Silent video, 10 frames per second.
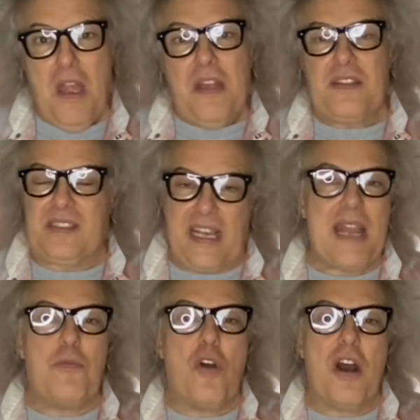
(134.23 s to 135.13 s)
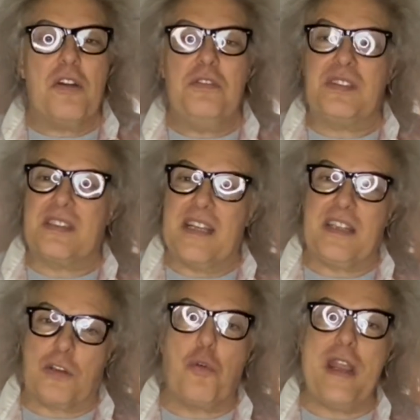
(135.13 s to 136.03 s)
the same one who said
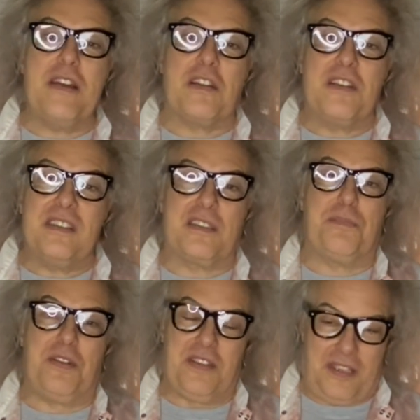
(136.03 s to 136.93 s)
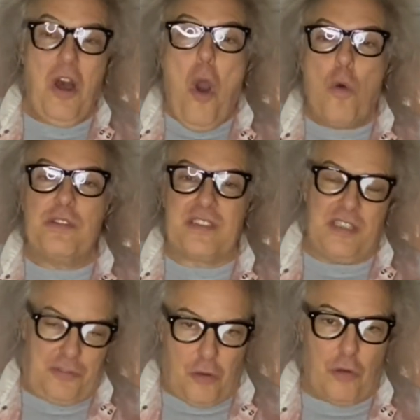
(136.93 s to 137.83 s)
that Queen Elizabeth was
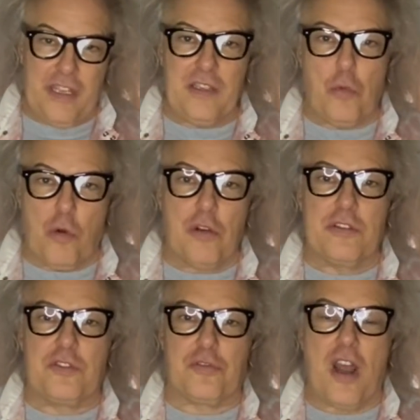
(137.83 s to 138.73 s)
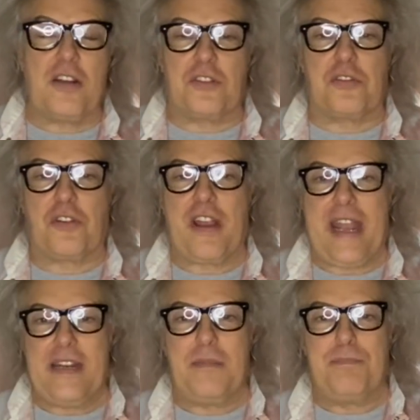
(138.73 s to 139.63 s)
controlling the world drug
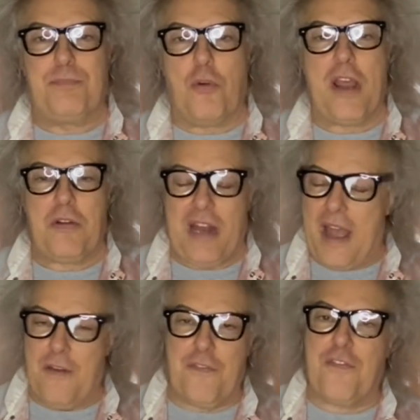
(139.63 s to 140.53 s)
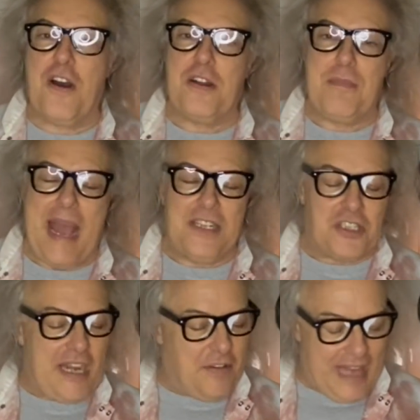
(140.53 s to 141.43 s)
trade, and boy, would I have fun
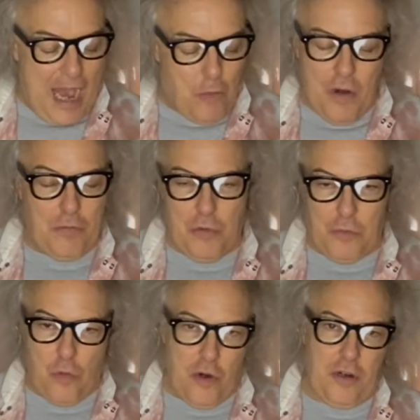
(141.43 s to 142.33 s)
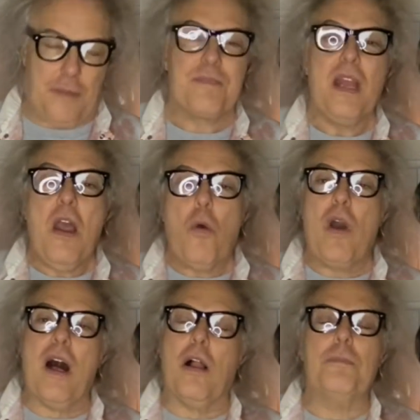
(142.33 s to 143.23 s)
imagining how that one would work.
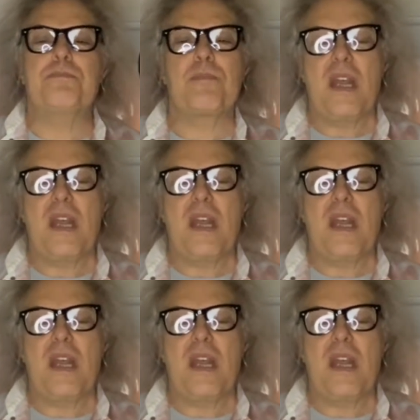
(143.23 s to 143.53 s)
Well,